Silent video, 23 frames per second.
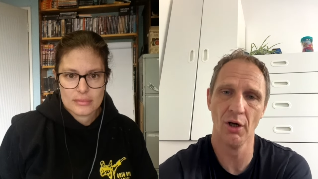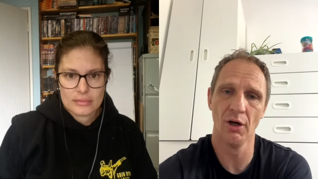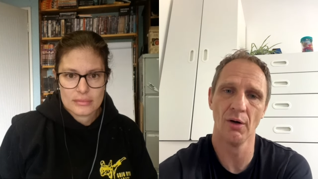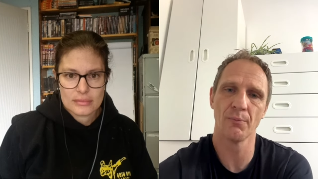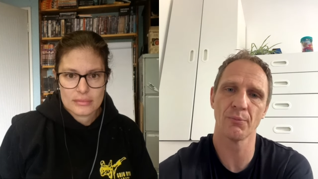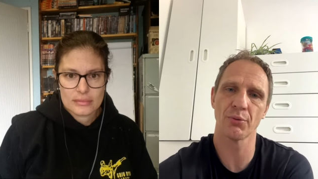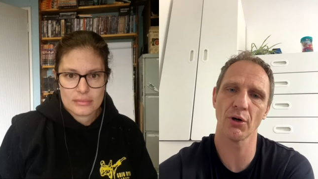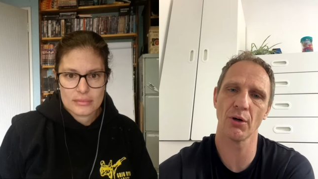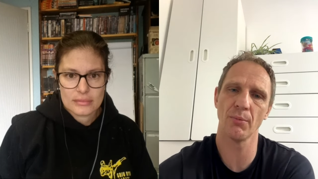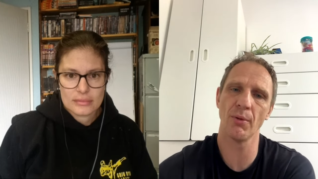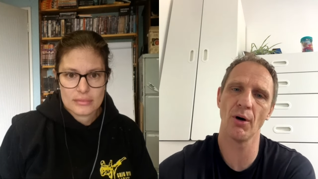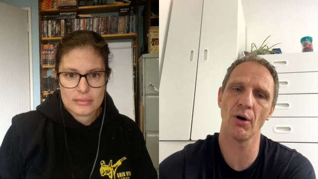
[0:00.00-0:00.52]

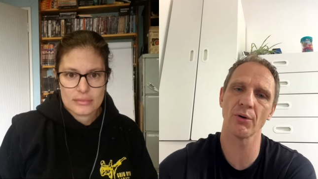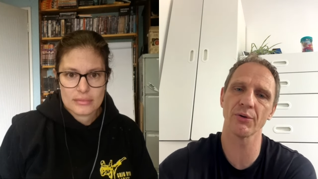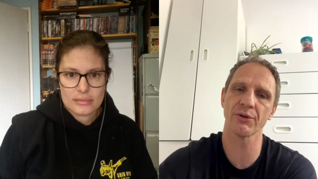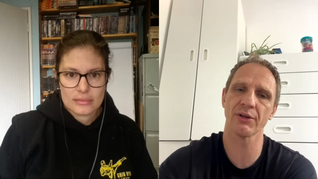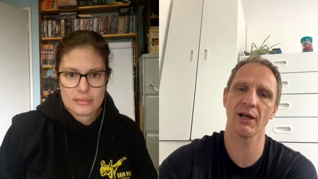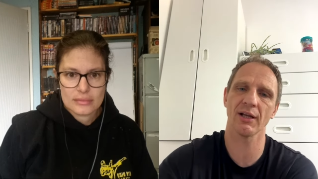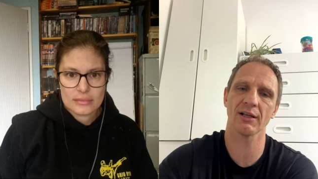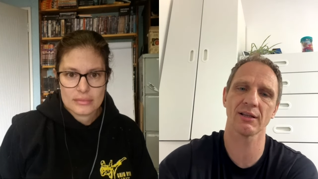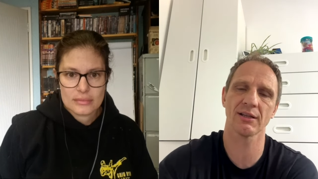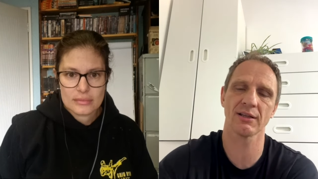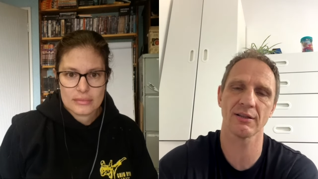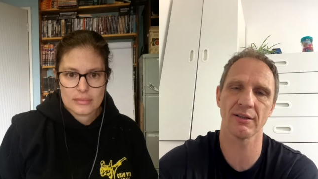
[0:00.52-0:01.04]
Speaker 1: promote
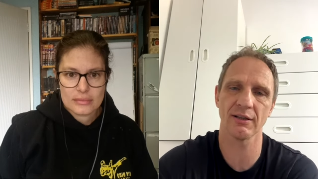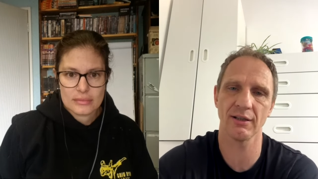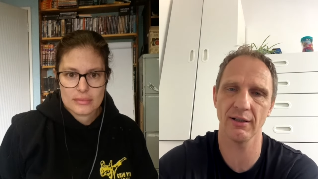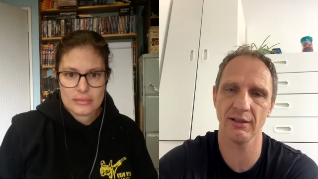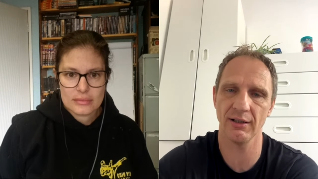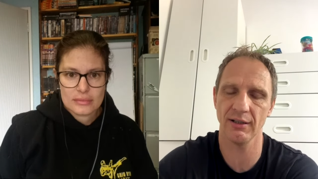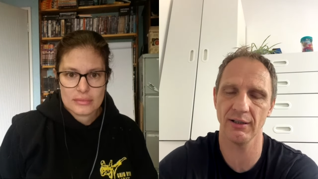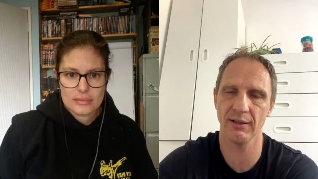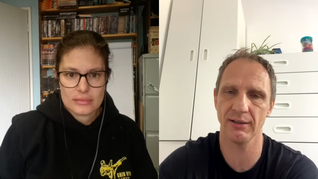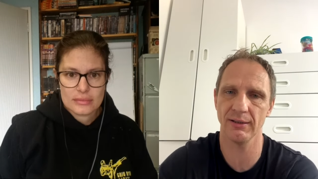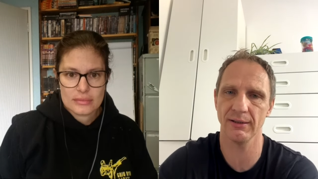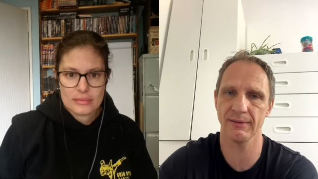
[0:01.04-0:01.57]
that
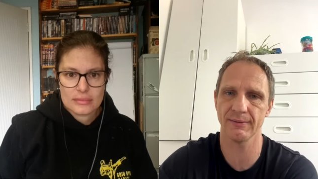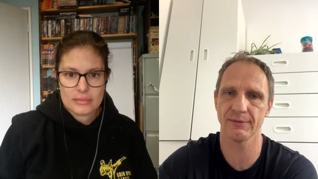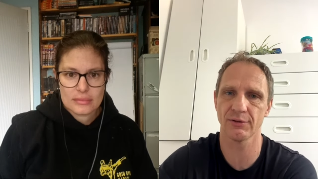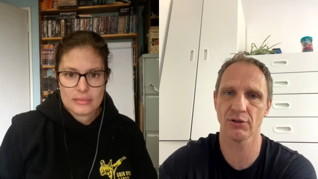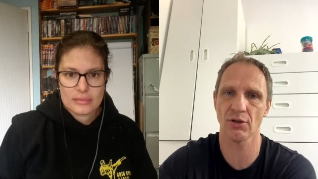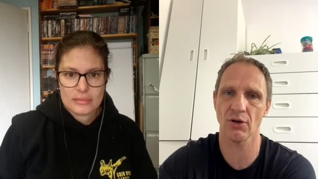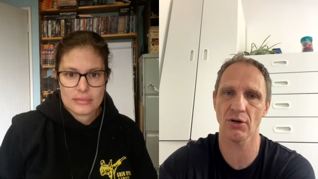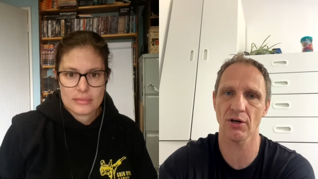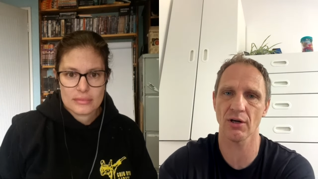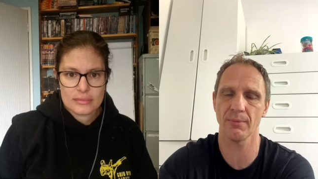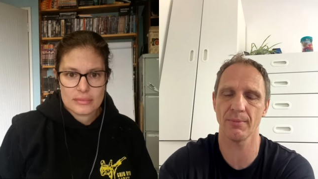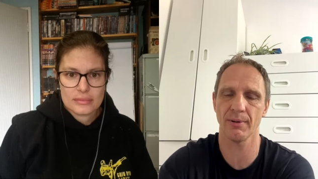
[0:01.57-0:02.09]
uh,
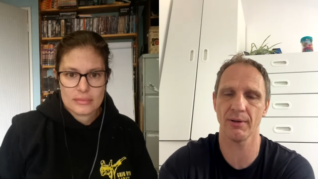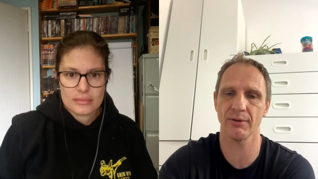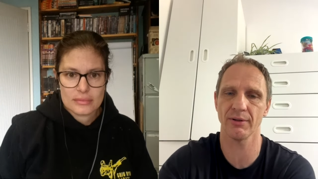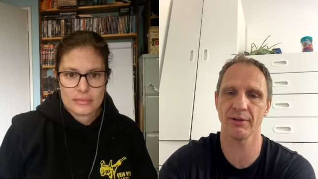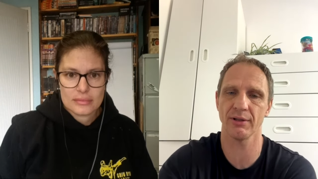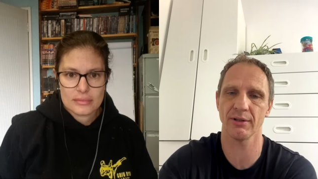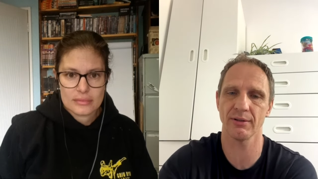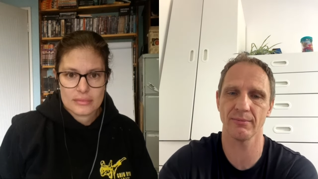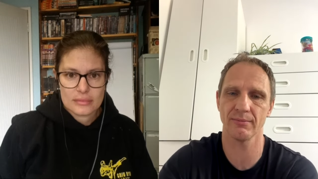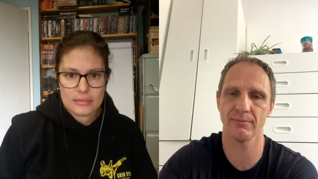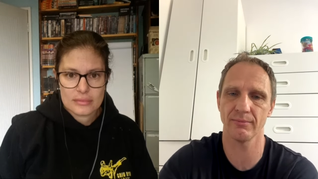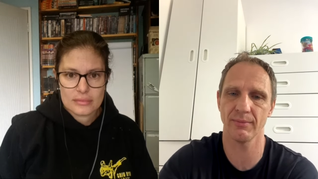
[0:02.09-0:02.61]
talk about
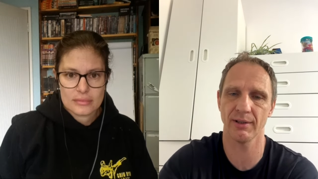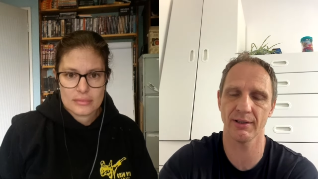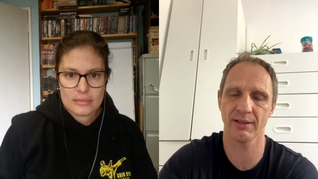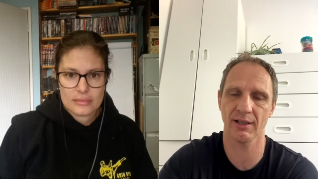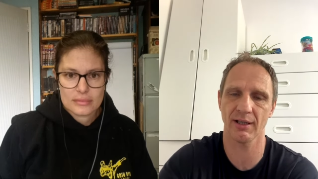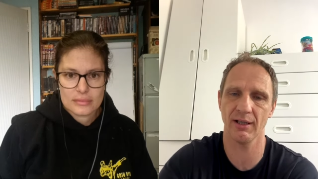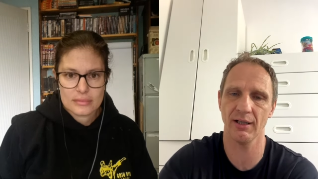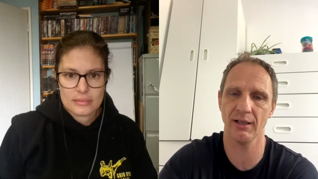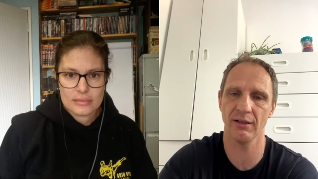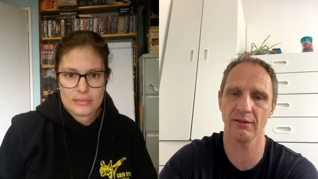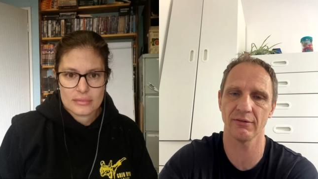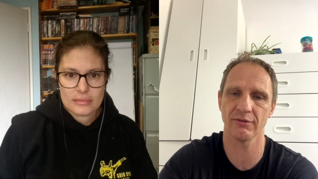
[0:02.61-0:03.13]
uh,
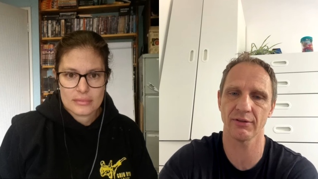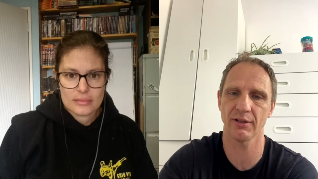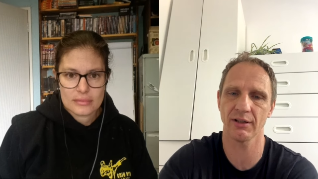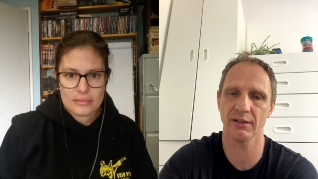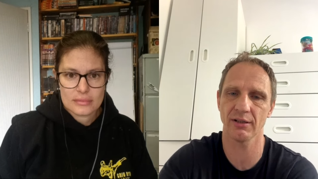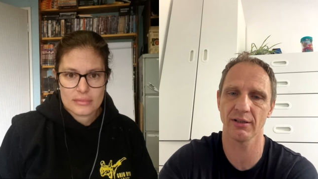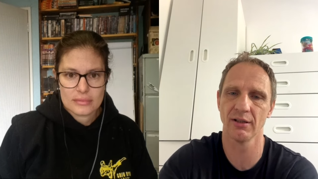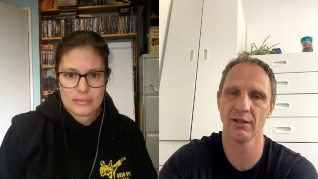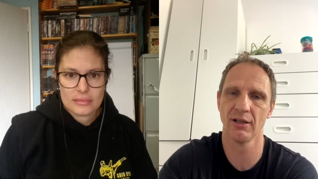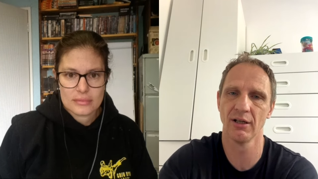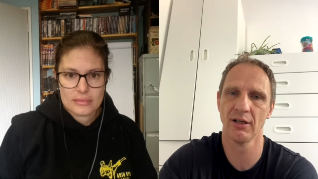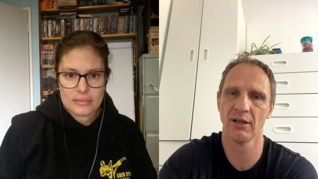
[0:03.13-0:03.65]
mental health
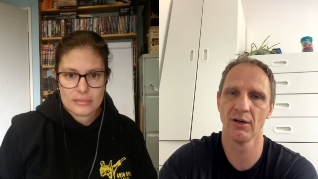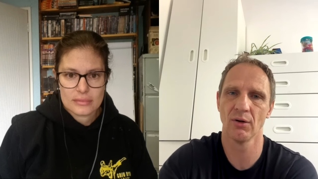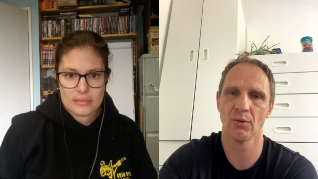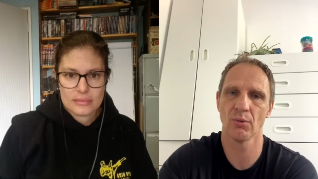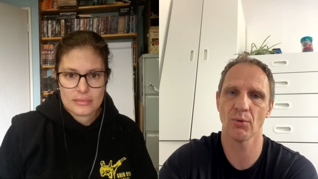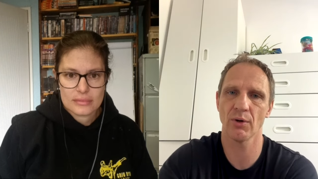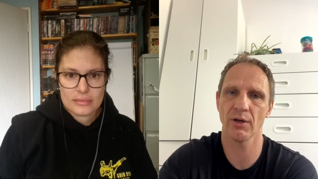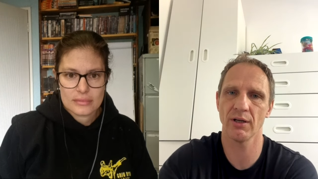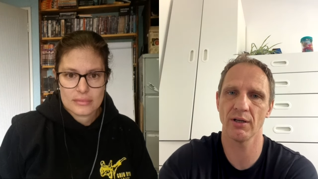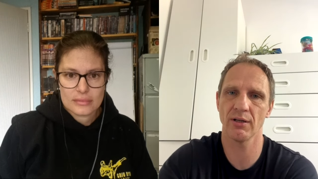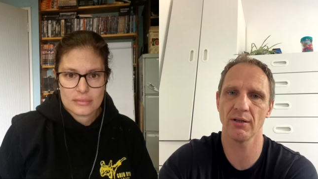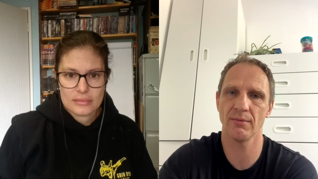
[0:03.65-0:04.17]
right
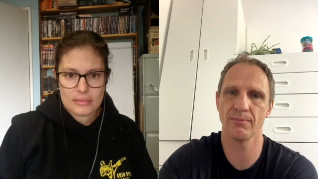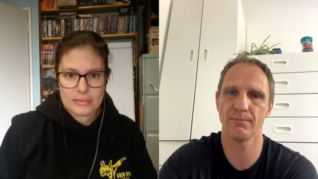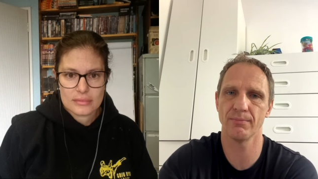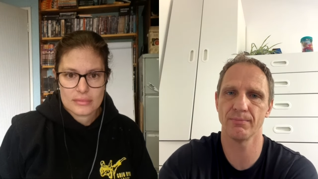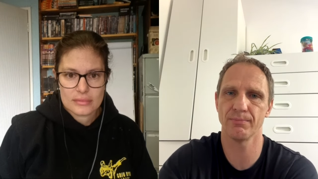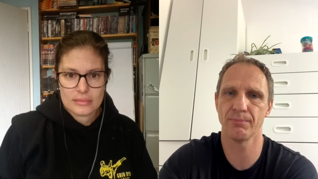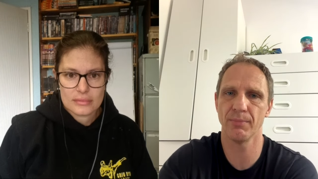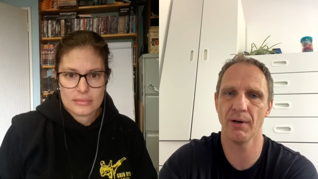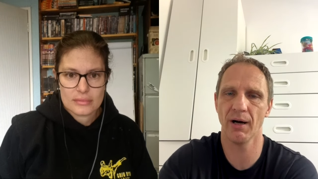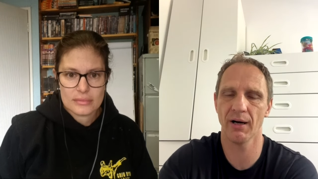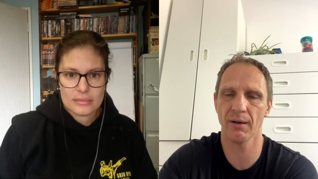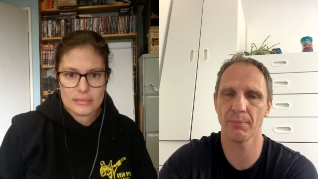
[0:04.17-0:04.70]
we
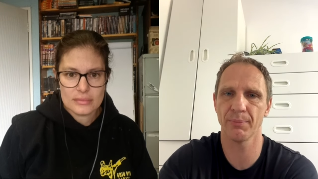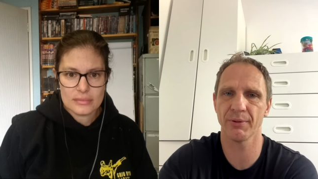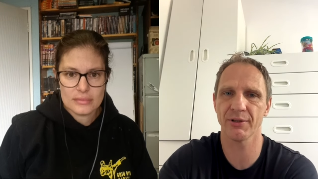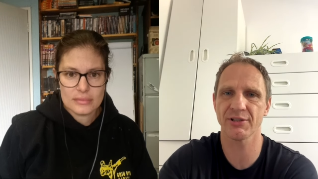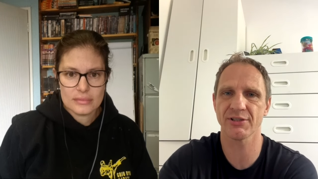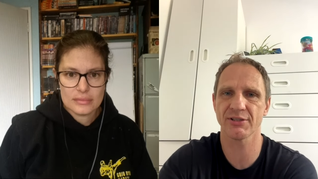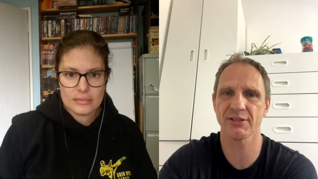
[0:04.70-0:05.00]
mm-hmm.